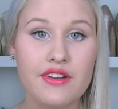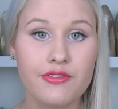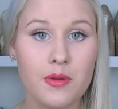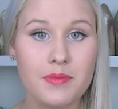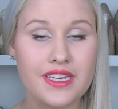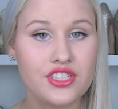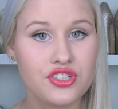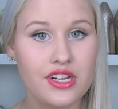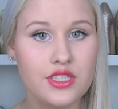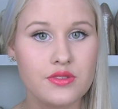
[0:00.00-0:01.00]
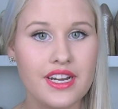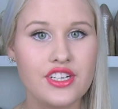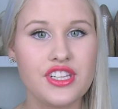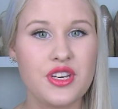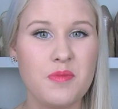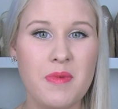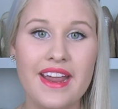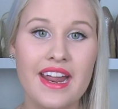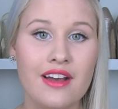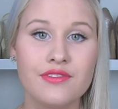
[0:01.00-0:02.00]
from the Australis range, then you
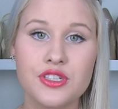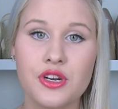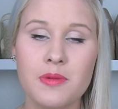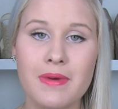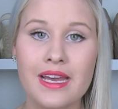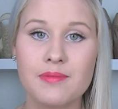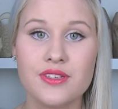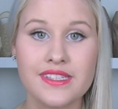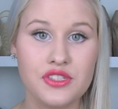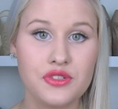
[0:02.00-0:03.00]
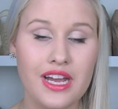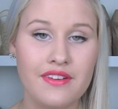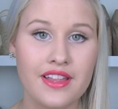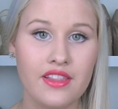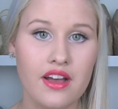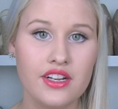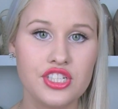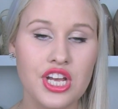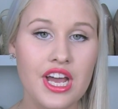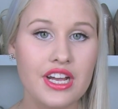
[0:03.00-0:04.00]
might have to go to MAC because they do have a
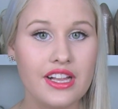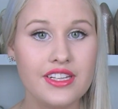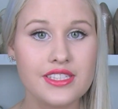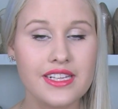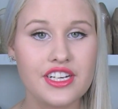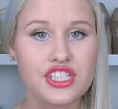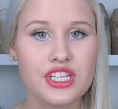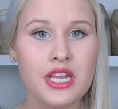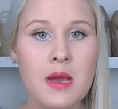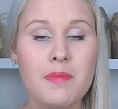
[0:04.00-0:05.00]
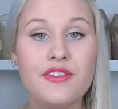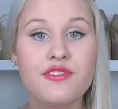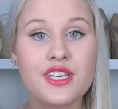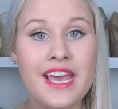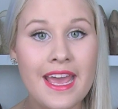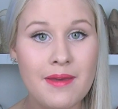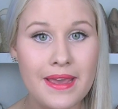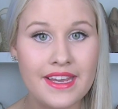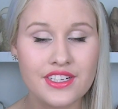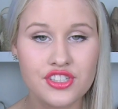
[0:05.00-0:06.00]
large color selection. But if you can
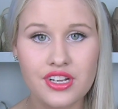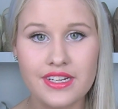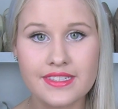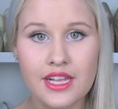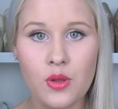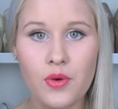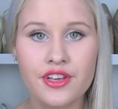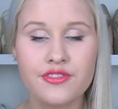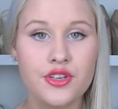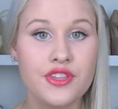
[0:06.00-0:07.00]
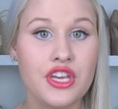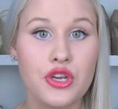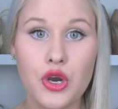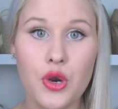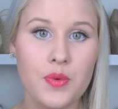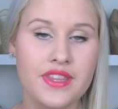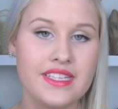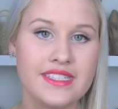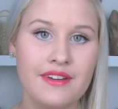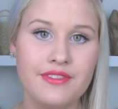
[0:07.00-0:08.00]
make an Australis color work for you, then go with
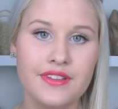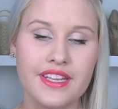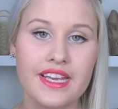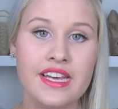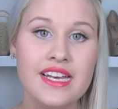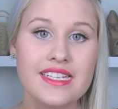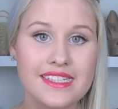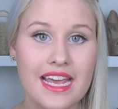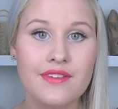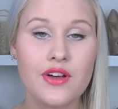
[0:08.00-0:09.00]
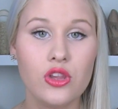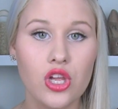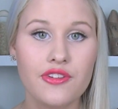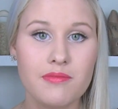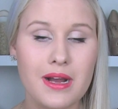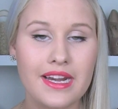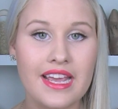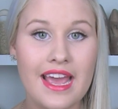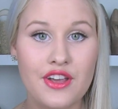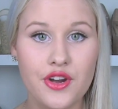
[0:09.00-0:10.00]
it. Definitely save a lot of
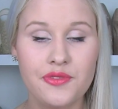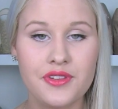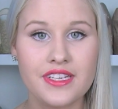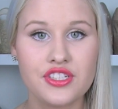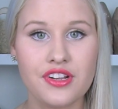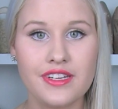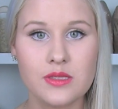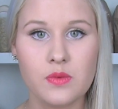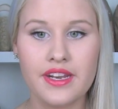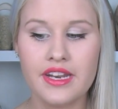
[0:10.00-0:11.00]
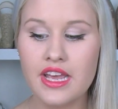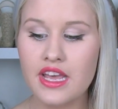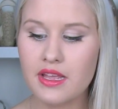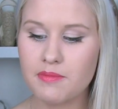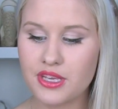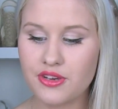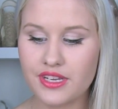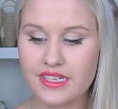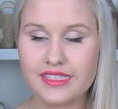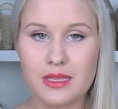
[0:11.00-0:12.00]
money and go for the Australis one,
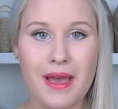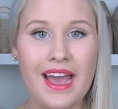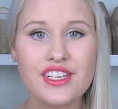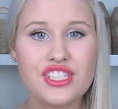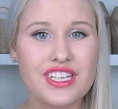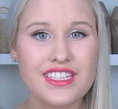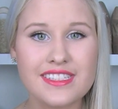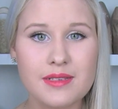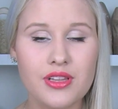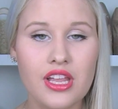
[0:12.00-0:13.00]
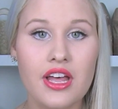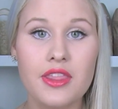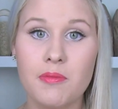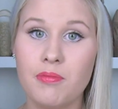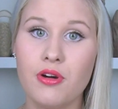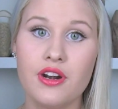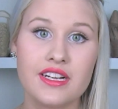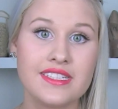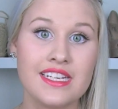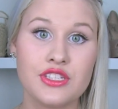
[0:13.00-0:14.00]
because the packaging is similar, the
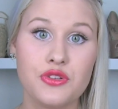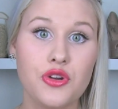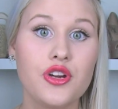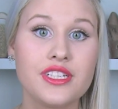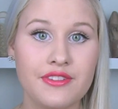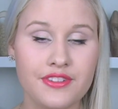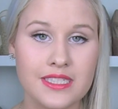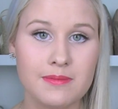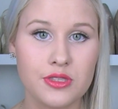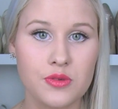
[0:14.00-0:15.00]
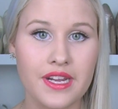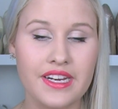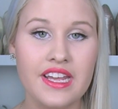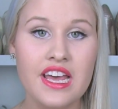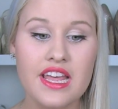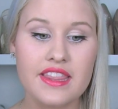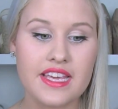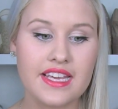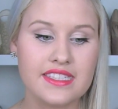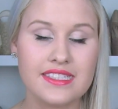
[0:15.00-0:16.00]
product has no difference between it.
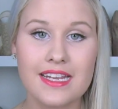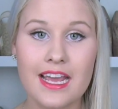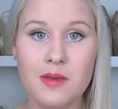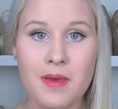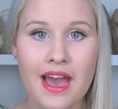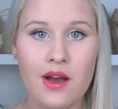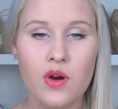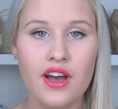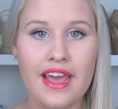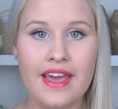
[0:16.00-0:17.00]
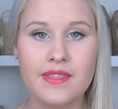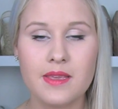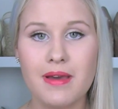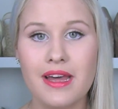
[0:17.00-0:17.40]
The staying power and the